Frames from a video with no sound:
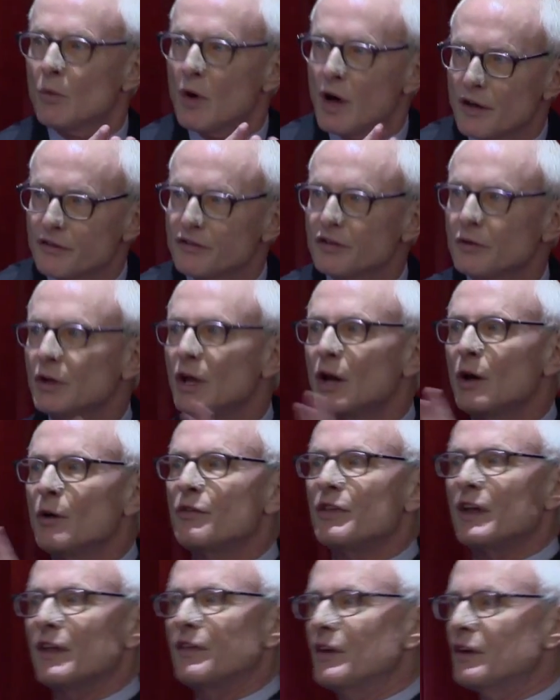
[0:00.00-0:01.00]
also
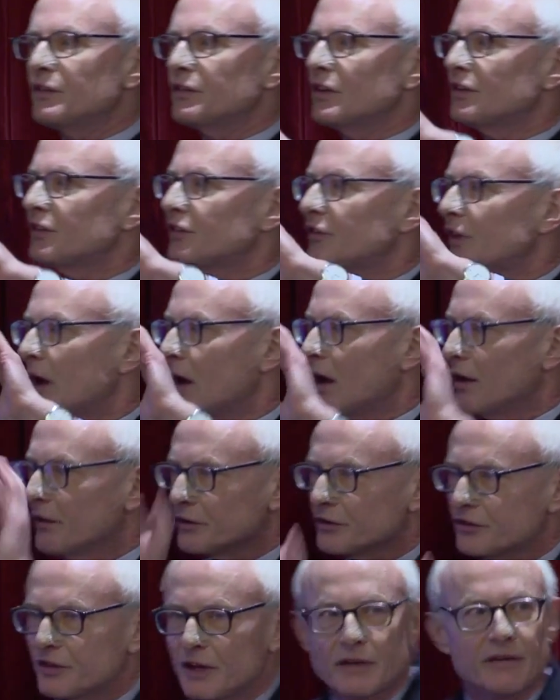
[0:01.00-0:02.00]
know that there's
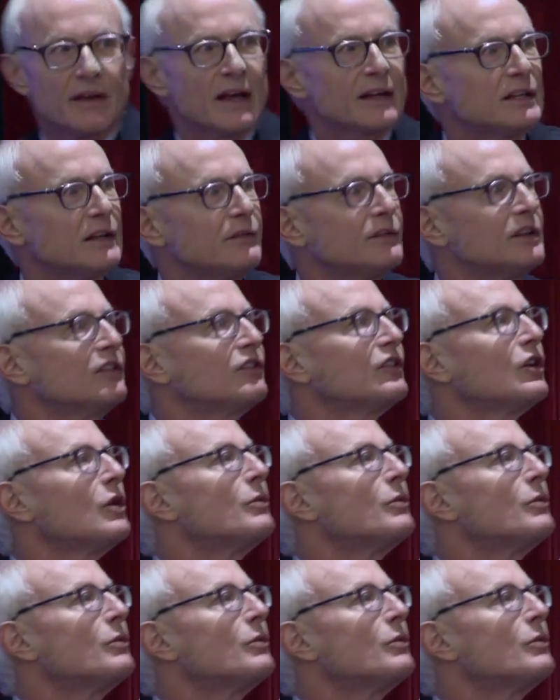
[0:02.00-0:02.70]
another set of activities that